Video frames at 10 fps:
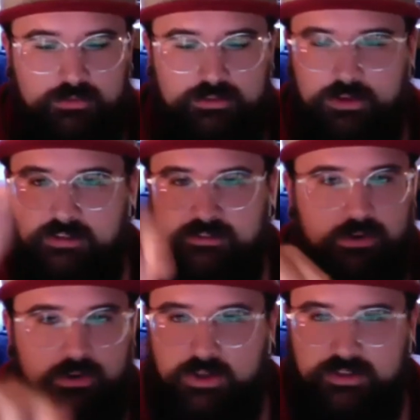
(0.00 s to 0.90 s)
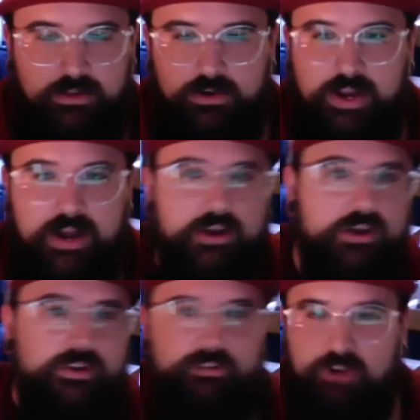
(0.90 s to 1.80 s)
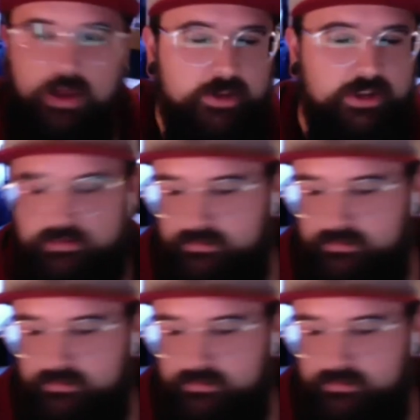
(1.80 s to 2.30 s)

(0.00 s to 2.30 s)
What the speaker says: you just click the little arrow and drop it in.